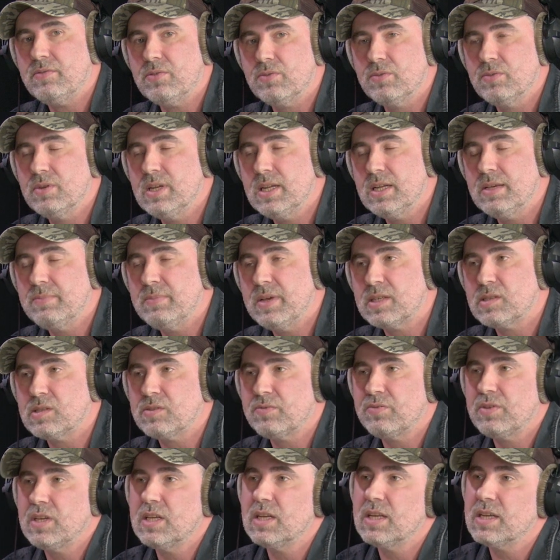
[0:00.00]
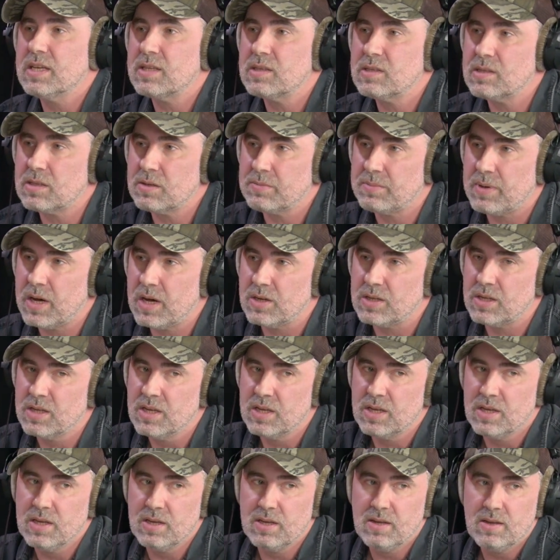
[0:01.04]
a really mixed feelings about
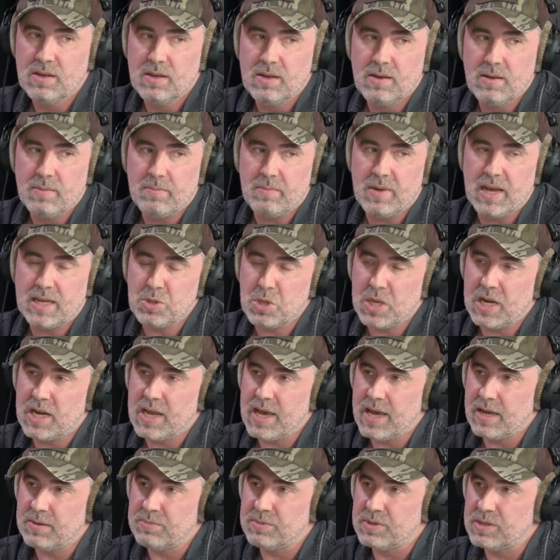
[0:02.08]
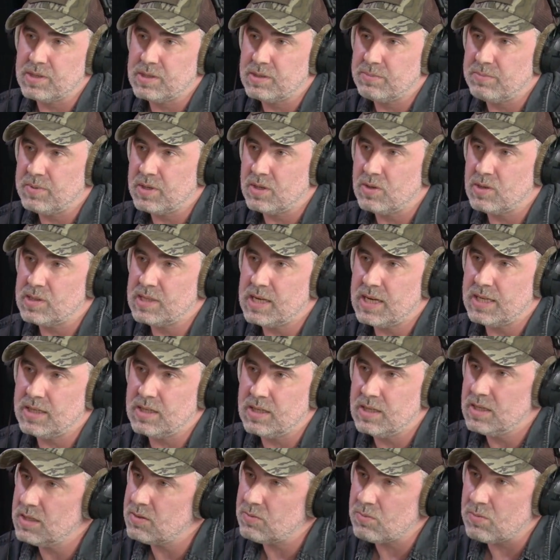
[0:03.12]
major labels because I
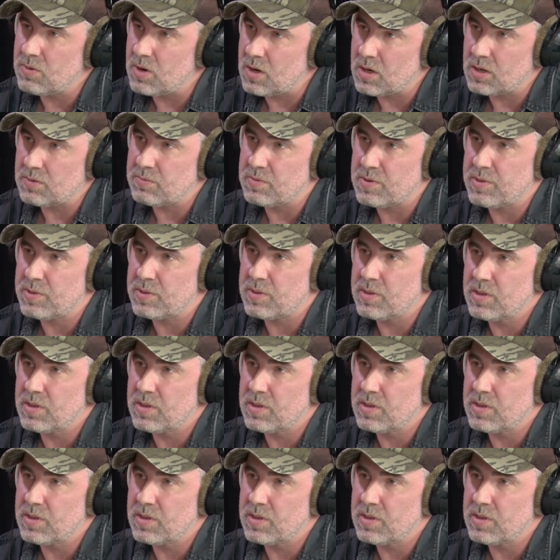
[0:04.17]
did work with